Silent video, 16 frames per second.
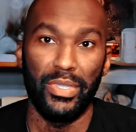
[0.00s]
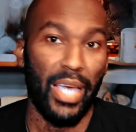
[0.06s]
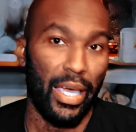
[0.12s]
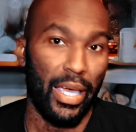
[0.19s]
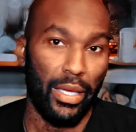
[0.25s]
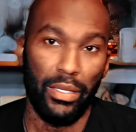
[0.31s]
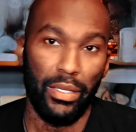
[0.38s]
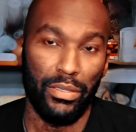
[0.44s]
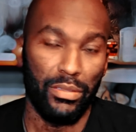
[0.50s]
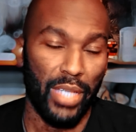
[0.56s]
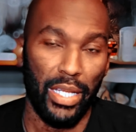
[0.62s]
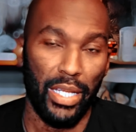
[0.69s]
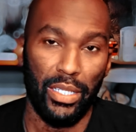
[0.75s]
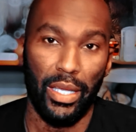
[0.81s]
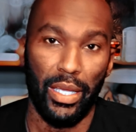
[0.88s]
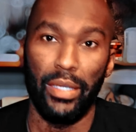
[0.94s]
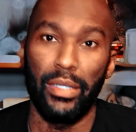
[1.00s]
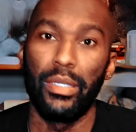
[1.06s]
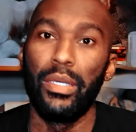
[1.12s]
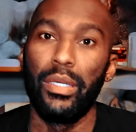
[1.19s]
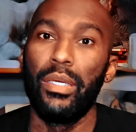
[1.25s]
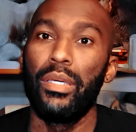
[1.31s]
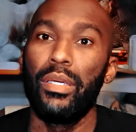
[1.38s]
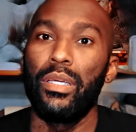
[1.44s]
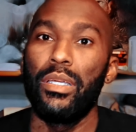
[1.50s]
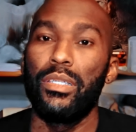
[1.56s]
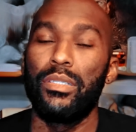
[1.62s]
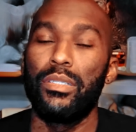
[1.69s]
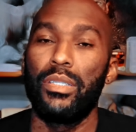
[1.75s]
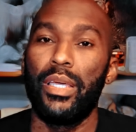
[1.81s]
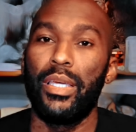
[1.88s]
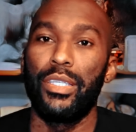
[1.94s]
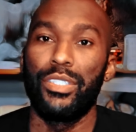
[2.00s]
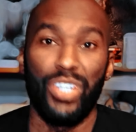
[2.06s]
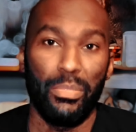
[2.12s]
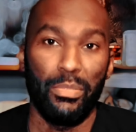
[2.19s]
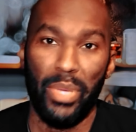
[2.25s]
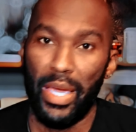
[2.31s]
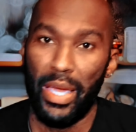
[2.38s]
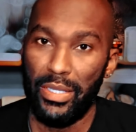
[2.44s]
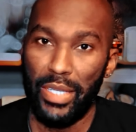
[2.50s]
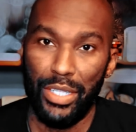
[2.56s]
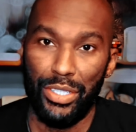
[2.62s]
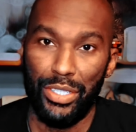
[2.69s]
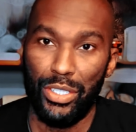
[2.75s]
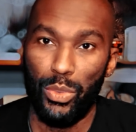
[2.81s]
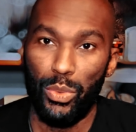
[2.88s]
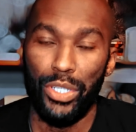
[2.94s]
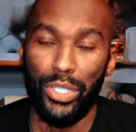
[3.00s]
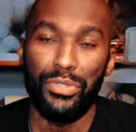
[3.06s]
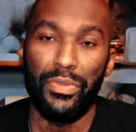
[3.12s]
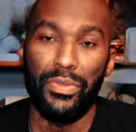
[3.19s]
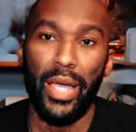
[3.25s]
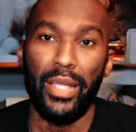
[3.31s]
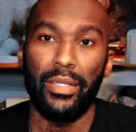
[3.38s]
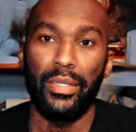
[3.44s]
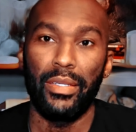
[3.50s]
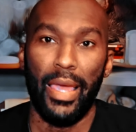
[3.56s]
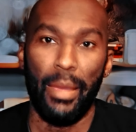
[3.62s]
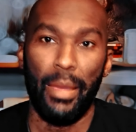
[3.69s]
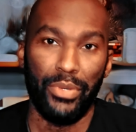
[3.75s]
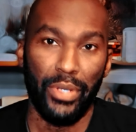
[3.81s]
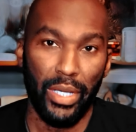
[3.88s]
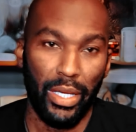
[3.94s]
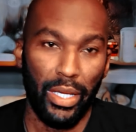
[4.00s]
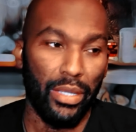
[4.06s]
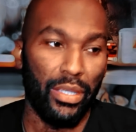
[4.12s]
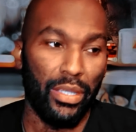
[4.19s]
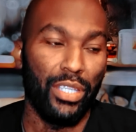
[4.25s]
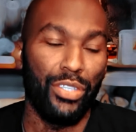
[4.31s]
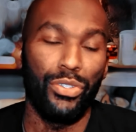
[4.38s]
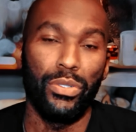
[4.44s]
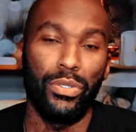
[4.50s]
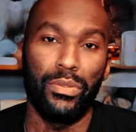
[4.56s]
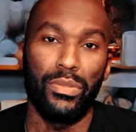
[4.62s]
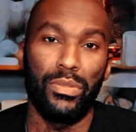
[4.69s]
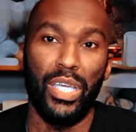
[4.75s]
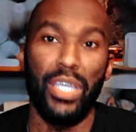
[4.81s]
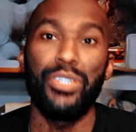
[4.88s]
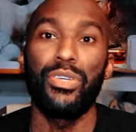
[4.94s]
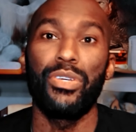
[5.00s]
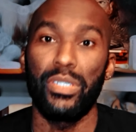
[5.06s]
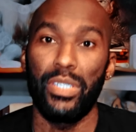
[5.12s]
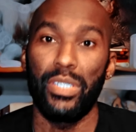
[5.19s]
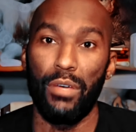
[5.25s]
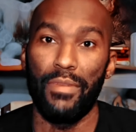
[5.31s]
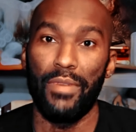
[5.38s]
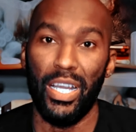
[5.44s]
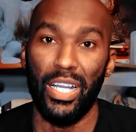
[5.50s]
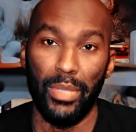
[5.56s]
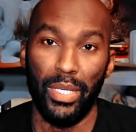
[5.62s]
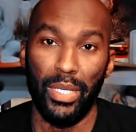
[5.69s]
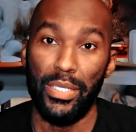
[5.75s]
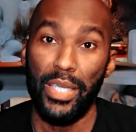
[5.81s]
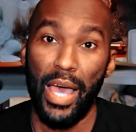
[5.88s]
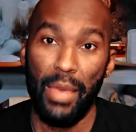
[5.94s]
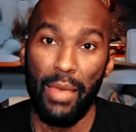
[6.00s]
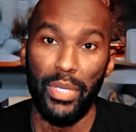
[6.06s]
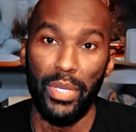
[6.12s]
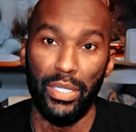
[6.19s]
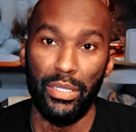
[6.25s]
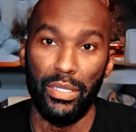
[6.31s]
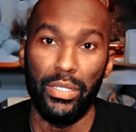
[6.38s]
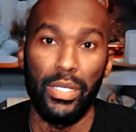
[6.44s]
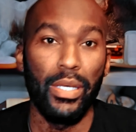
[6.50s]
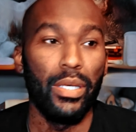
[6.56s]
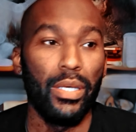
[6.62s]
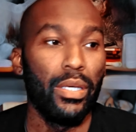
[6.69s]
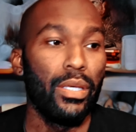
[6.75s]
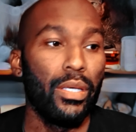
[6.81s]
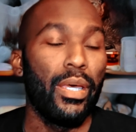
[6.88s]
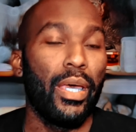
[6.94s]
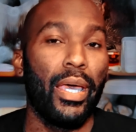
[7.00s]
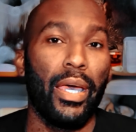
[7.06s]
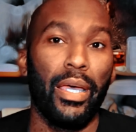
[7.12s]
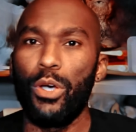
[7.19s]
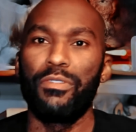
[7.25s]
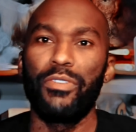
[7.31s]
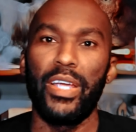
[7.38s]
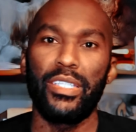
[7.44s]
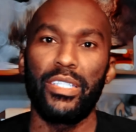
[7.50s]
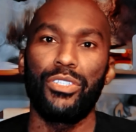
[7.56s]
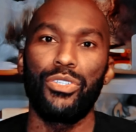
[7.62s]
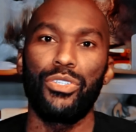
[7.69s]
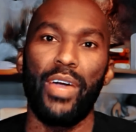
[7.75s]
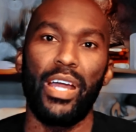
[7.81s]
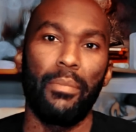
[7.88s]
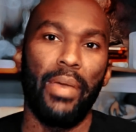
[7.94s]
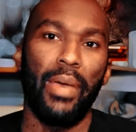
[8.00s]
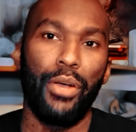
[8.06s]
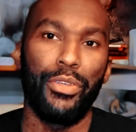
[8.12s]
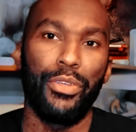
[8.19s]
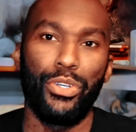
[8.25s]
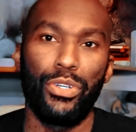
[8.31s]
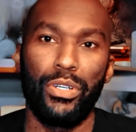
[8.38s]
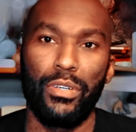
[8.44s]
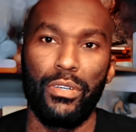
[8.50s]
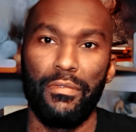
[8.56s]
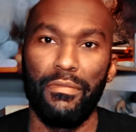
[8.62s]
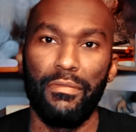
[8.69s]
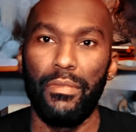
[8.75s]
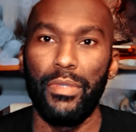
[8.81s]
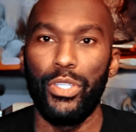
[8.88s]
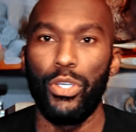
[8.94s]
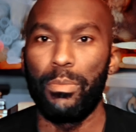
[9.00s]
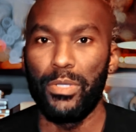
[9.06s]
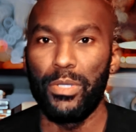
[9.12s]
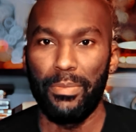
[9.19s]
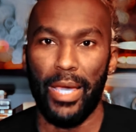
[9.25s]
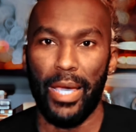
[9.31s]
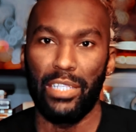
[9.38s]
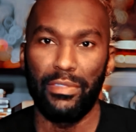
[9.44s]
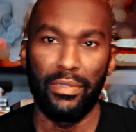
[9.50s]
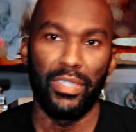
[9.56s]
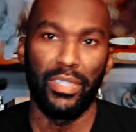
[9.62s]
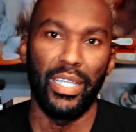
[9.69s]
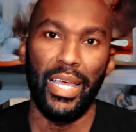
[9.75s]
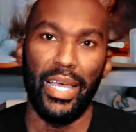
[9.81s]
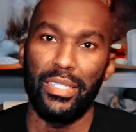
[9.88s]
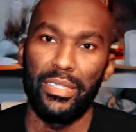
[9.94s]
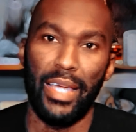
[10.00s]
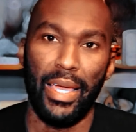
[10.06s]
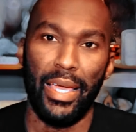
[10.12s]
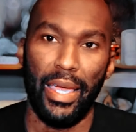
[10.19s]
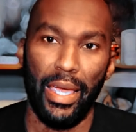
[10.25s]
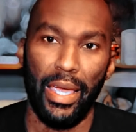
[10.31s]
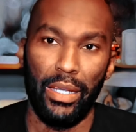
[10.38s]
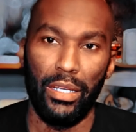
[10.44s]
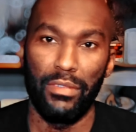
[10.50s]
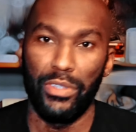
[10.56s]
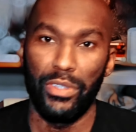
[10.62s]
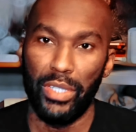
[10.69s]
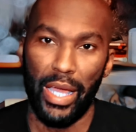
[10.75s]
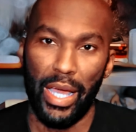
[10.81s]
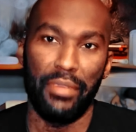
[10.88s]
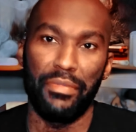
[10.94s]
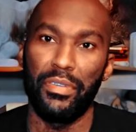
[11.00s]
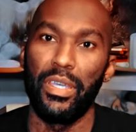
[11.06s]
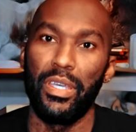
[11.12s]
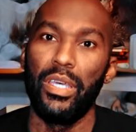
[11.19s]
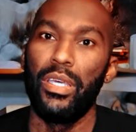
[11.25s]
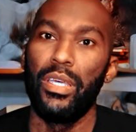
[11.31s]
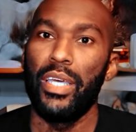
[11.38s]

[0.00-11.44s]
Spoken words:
day, your day-to-day, and to just pay attention to what you write and apprehend, then you'll teach yourself how to be a time bender. And so, for instance, you write about your perspective of the last decade of your life,